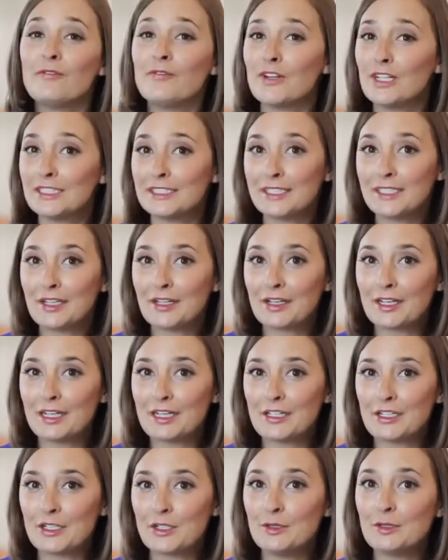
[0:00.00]
First thing you're
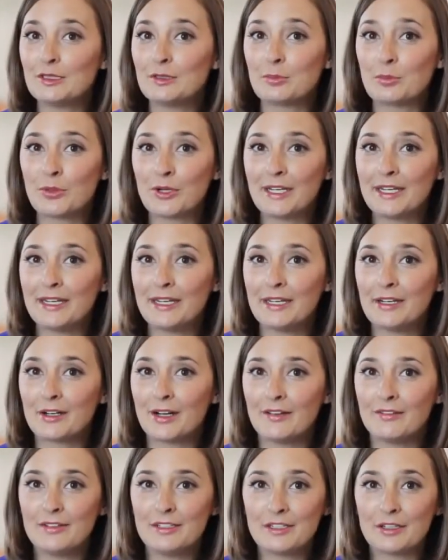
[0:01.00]
gonna do is preheat
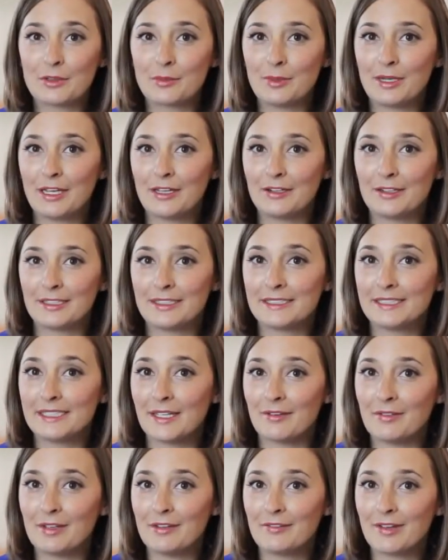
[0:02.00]
your oven to
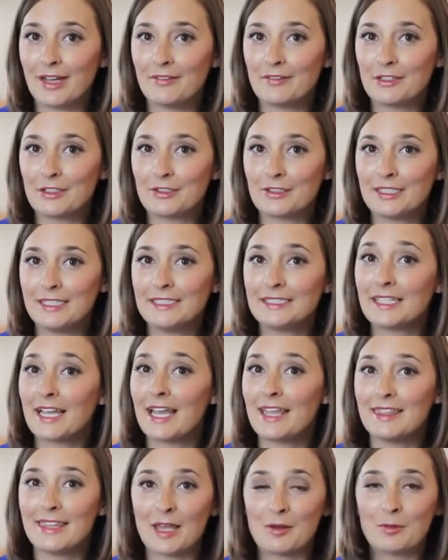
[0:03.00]
375 degrees,
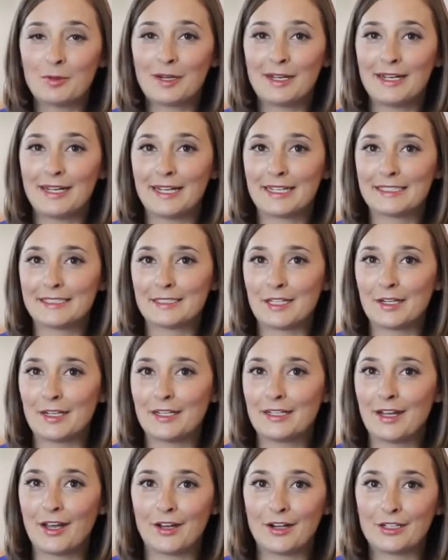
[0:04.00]
and then we're gonna get
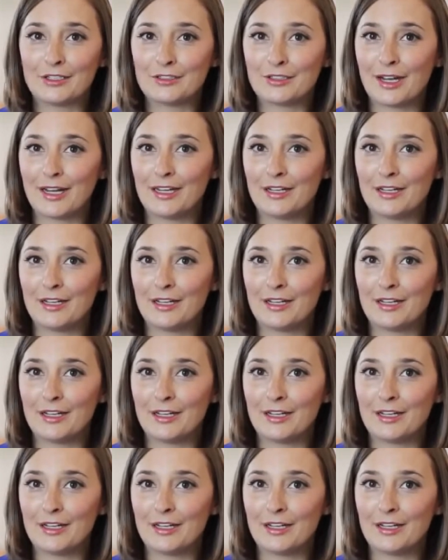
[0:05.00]
started on our dry